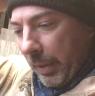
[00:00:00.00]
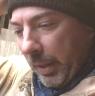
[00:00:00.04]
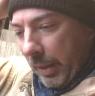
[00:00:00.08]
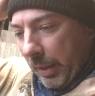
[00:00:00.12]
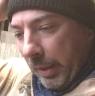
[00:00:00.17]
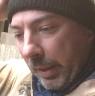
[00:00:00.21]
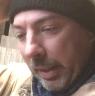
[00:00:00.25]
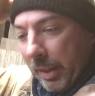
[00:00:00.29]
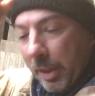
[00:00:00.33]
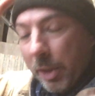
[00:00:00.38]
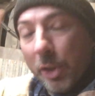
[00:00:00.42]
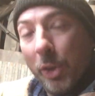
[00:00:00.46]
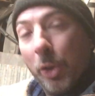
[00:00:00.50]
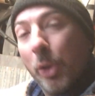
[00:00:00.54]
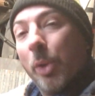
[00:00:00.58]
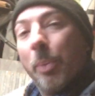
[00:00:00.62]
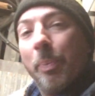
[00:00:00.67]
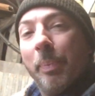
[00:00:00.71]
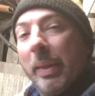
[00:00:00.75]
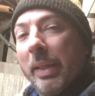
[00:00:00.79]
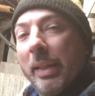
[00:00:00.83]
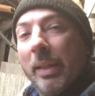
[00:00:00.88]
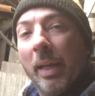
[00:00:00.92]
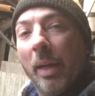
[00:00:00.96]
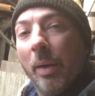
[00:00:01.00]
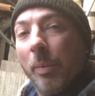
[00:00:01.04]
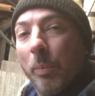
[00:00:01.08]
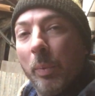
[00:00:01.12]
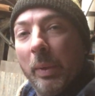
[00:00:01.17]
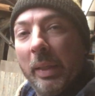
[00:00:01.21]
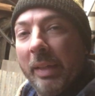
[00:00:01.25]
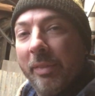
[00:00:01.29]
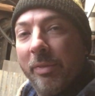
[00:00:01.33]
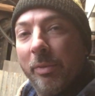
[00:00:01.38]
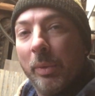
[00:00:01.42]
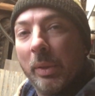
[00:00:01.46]
he assured me that
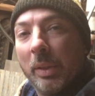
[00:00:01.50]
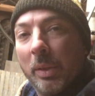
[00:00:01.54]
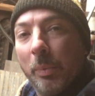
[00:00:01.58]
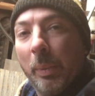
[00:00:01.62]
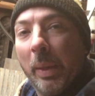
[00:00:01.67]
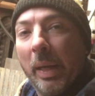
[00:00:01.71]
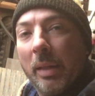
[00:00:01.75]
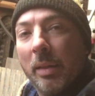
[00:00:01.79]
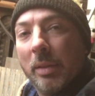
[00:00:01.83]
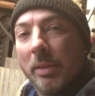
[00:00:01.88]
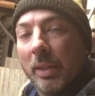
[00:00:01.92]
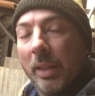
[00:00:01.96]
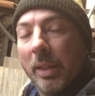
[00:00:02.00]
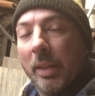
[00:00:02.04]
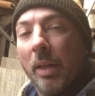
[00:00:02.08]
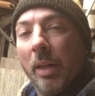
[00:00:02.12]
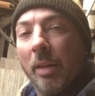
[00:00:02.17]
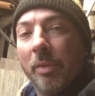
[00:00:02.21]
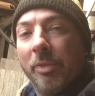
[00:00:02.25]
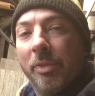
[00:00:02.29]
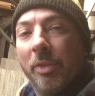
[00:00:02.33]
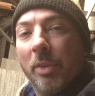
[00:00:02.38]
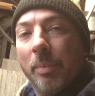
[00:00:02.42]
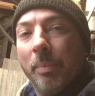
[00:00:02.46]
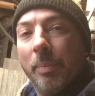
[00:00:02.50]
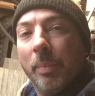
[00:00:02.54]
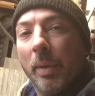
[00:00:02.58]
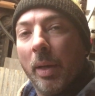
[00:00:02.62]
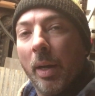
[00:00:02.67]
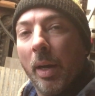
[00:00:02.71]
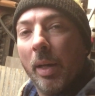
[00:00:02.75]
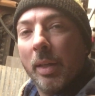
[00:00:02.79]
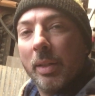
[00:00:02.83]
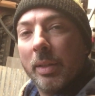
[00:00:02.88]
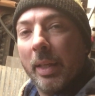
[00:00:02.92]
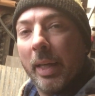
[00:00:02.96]
even with the welders I got from
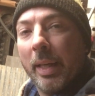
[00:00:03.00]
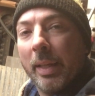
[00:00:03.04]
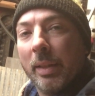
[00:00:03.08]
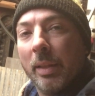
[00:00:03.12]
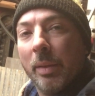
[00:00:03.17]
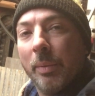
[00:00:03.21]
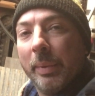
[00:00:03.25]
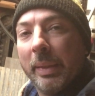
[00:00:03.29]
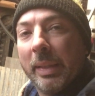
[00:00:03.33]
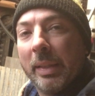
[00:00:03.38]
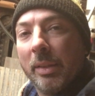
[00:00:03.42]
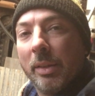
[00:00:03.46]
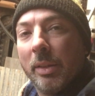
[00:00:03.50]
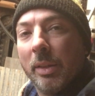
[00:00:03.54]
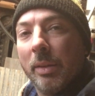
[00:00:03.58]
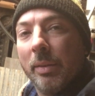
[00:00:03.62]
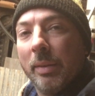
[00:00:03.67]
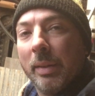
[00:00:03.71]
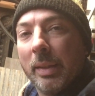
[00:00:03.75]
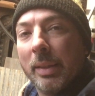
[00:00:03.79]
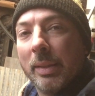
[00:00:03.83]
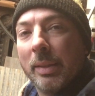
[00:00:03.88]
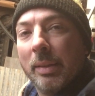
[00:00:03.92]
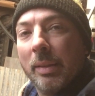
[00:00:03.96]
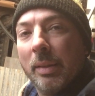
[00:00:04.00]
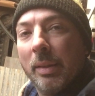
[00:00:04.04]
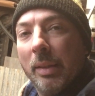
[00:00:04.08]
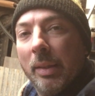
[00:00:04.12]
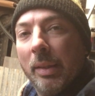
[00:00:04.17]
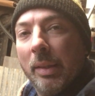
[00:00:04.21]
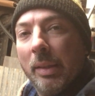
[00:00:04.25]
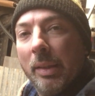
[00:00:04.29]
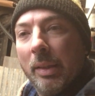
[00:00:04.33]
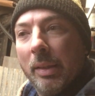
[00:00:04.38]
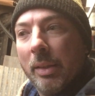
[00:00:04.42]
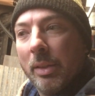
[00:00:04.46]
Artec that we could do this.
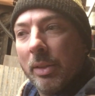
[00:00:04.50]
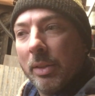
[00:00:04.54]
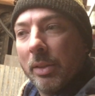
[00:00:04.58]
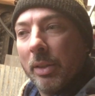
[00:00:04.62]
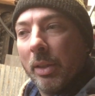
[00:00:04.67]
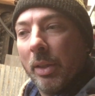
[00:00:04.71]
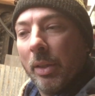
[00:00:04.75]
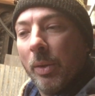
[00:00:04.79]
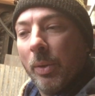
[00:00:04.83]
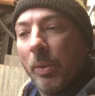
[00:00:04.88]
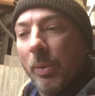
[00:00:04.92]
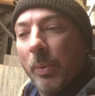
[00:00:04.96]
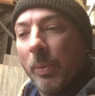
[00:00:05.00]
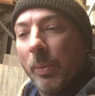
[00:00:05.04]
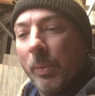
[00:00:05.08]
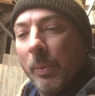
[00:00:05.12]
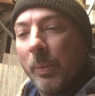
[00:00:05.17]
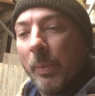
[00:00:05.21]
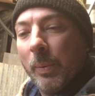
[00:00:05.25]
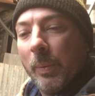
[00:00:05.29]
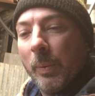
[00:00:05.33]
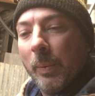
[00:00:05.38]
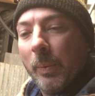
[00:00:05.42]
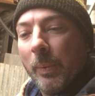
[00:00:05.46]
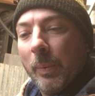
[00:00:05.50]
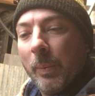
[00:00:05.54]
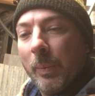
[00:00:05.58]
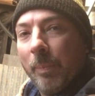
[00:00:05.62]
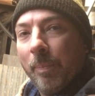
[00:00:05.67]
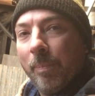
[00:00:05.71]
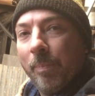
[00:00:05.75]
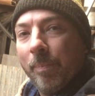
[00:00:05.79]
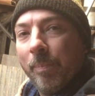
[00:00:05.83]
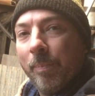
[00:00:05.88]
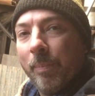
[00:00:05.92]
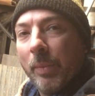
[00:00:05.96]
So
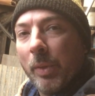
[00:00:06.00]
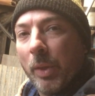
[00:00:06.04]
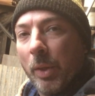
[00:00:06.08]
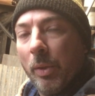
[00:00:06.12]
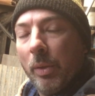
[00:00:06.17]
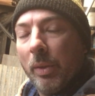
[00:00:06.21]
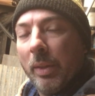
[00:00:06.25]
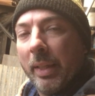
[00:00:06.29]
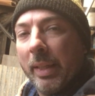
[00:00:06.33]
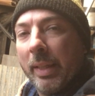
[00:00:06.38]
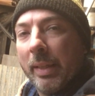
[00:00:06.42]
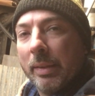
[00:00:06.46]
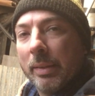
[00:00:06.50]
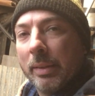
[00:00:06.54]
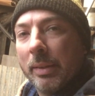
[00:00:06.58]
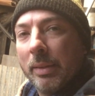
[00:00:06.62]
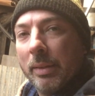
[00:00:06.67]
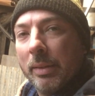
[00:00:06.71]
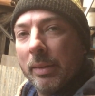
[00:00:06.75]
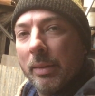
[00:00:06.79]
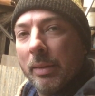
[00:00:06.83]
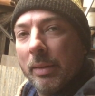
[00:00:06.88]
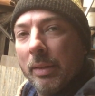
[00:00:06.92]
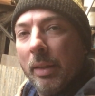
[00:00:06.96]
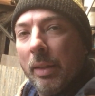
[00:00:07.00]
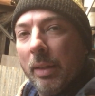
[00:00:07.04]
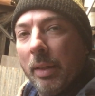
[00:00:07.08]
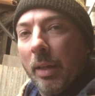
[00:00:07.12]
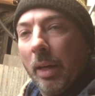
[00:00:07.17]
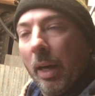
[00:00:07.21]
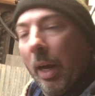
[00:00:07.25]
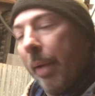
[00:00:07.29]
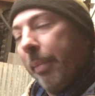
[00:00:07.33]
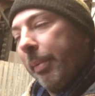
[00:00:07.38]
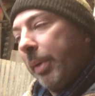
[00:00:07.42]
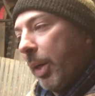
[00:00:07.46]
cool things.
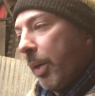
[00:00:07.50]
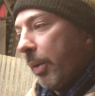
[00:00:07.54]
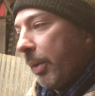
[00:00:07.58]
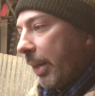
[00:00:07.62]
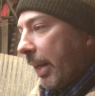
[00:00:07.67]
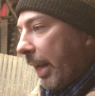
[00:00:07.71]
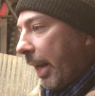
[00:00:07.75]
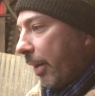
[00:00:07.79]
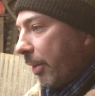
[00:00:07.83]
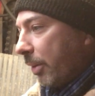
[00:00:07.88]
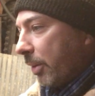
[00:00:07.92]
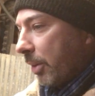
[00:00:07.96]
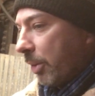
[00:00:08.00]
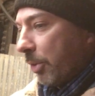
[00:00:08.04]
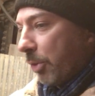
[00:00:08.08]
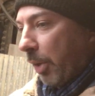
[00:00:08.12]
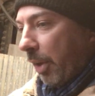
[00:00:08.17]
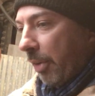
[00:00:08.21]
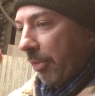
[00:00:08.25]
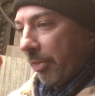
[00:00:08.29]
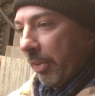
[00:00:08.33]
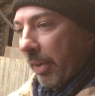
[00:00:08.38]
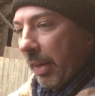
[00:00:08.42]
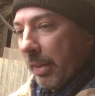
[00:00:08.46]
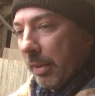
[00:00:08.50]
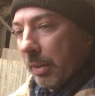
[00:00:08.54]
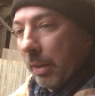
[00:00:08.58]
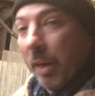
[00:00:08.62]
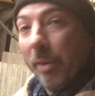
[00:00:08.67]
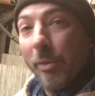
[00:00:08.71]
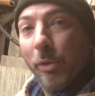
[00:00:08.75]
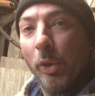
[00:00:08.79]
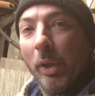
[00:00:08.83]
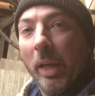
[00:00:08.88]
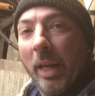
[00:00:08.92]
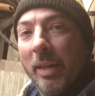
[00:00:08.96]
I'm going now to try and find.
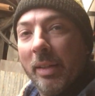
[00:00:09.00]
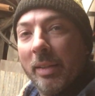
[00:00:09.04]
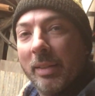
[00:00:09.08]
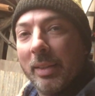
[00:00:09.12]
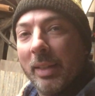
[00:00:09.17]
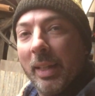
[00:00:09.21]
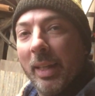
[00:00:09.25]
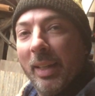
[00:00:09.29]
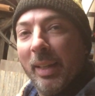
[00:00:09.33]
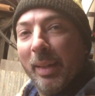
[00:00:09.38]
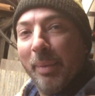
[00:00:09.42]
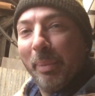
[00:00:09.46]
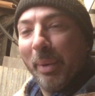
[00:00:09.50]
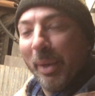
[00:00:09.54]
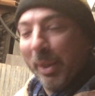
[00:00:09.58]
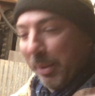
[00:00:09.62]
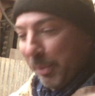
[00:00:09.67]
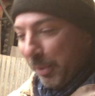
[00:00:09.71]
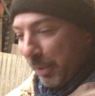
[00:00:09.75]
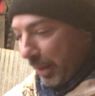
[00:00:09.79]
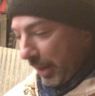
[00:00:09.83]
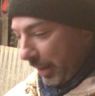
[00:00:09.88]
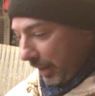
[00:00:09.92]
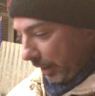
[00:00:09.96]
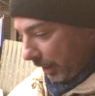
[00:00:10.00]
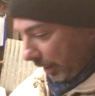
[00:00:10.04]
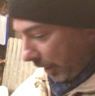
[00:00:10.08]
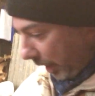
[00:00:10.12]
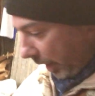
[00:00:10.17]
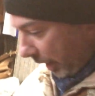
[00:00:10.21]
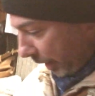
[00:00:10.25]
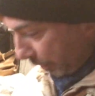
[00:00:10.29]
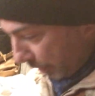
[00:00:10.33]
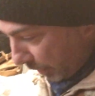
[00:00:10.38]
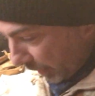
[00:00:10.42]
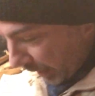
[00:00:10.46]
I've run out of steel, by the way. I am